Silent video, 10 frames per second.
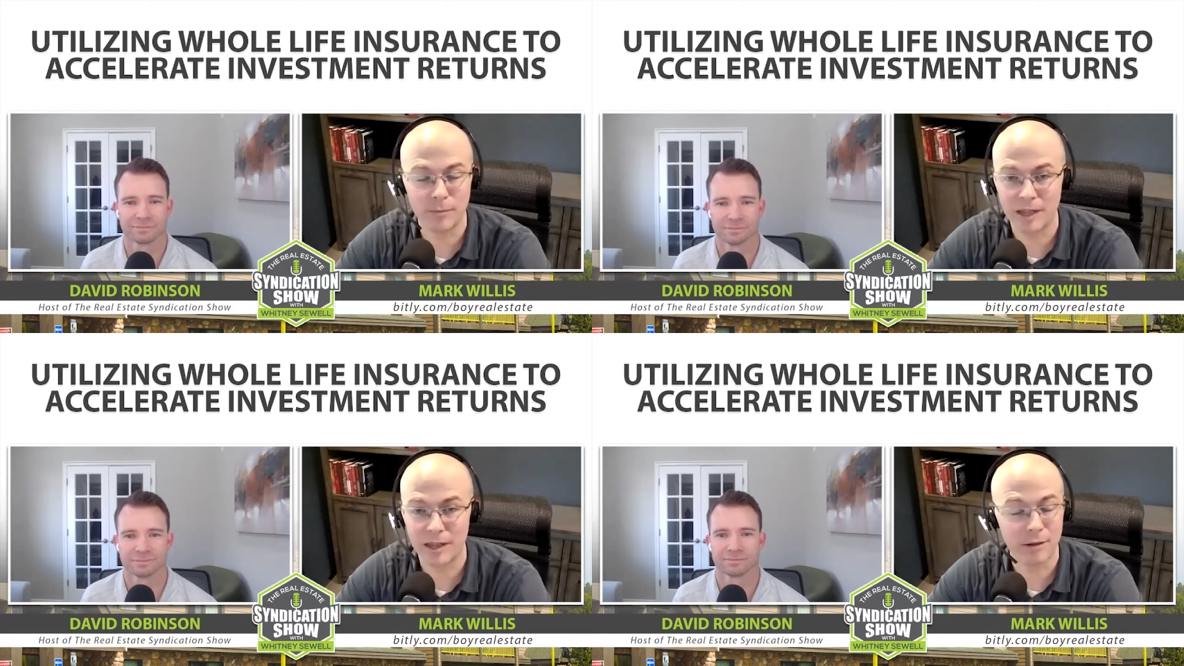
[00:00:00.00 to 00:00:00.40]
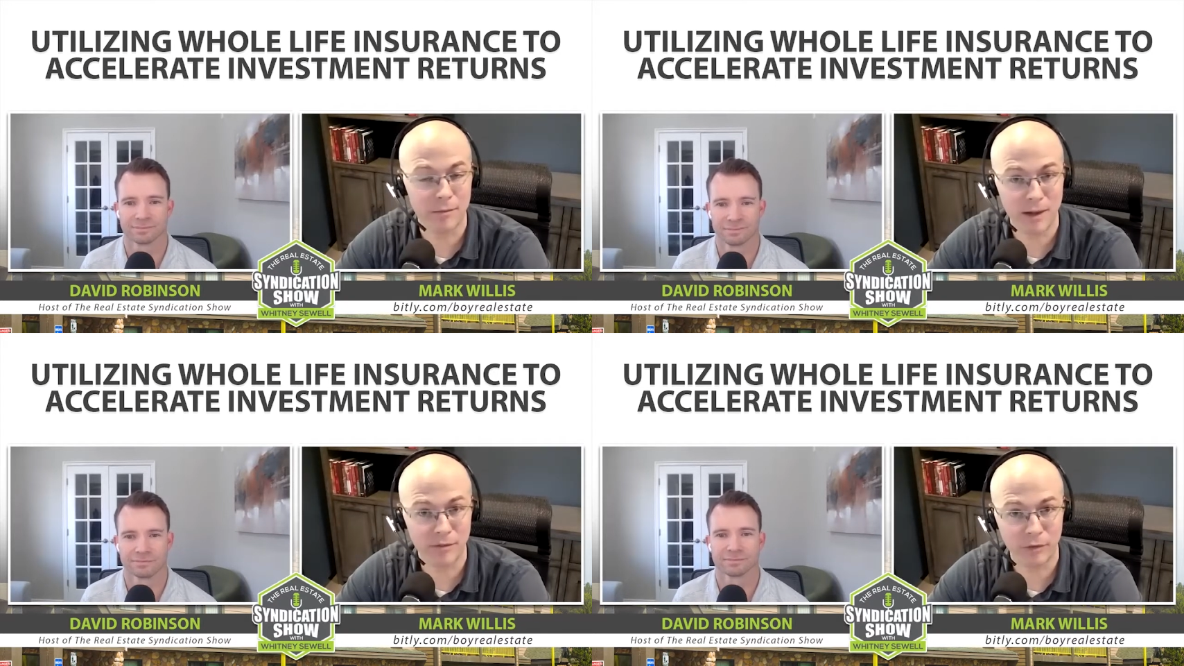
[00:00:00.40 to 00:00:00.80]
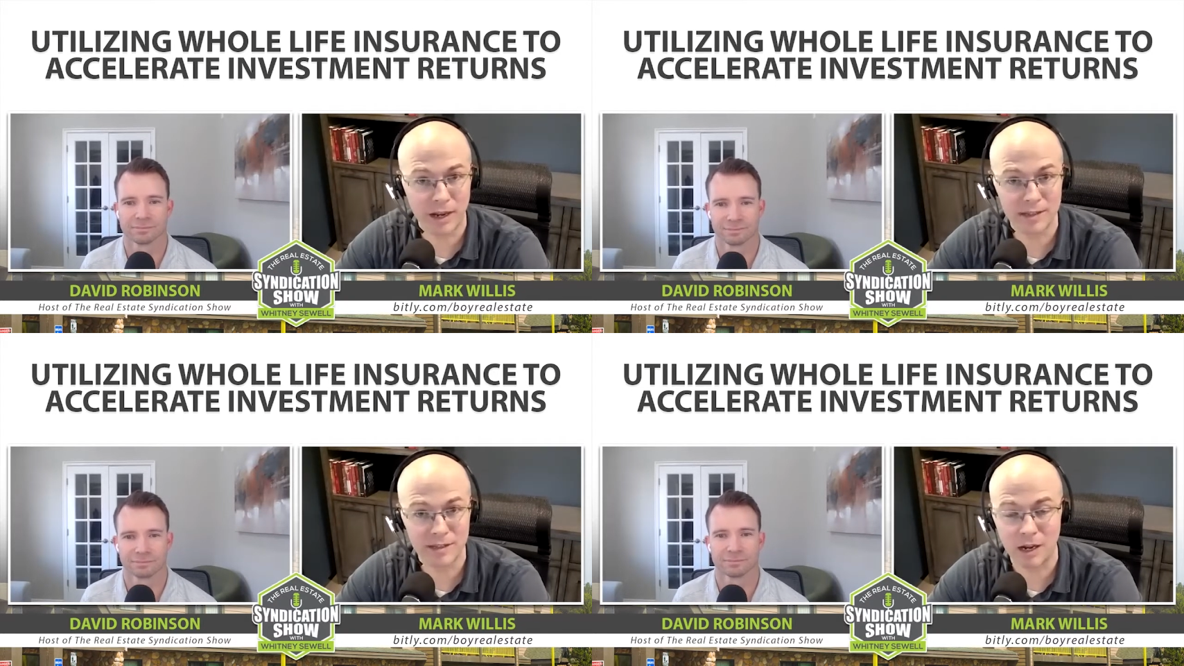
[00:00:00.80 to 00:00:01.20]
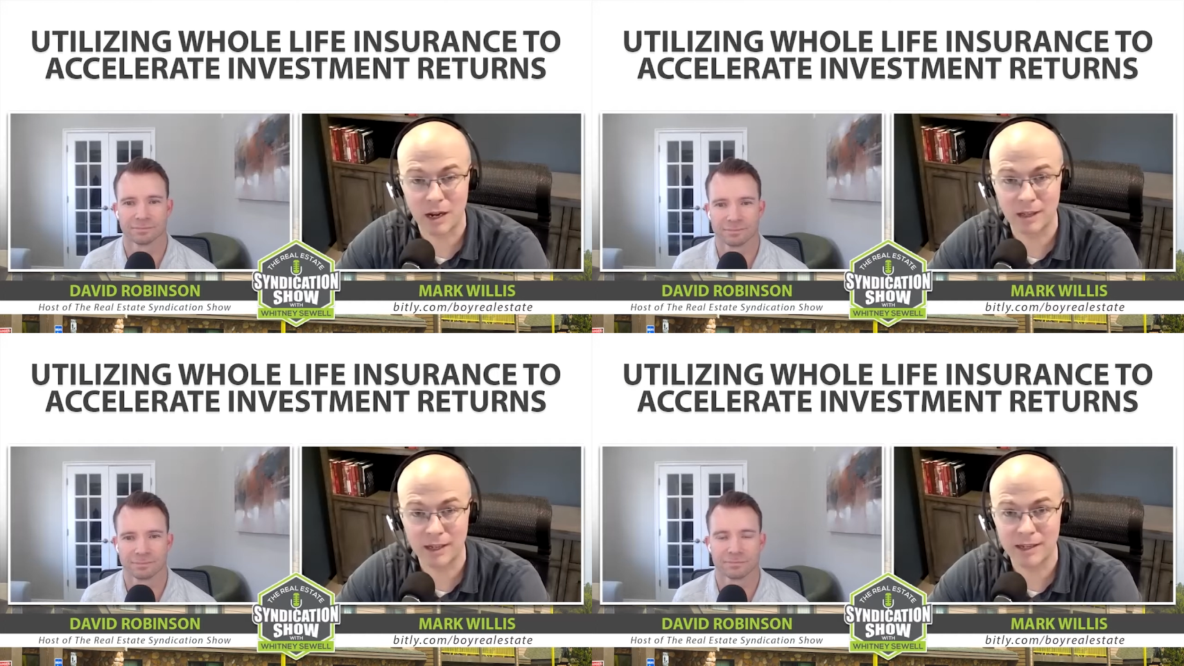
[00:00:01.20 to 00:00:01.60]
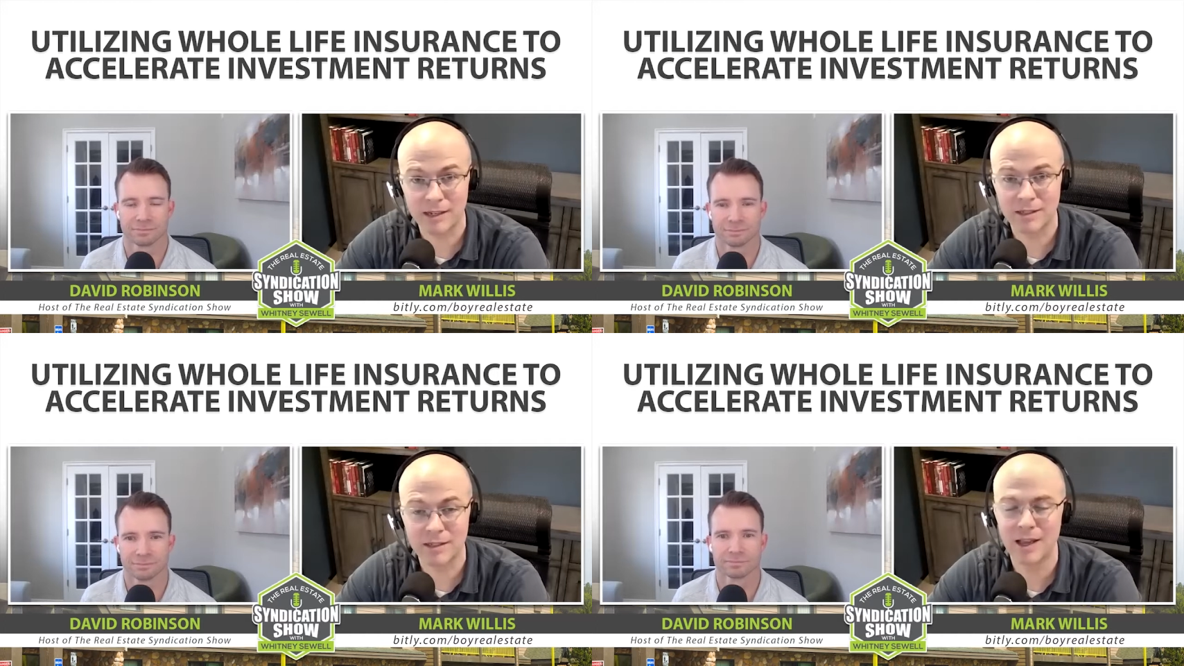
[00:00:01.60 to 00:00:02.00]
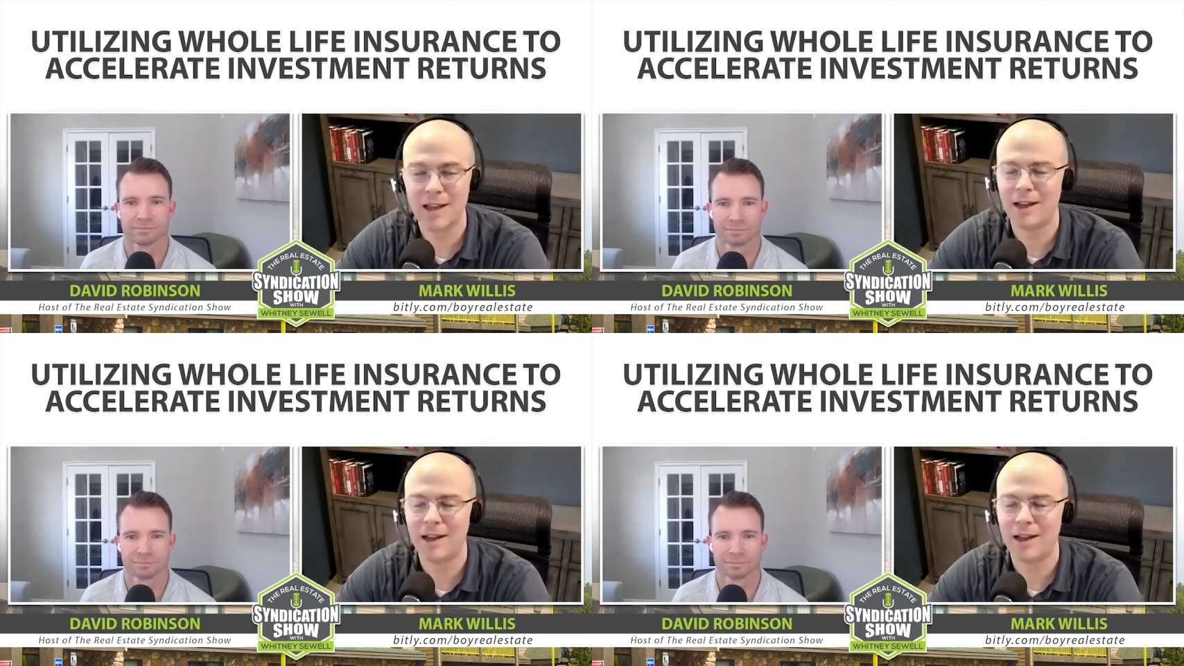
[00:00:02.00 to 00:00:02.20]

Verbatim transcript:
Speaker 1: many of my friends, colleagues,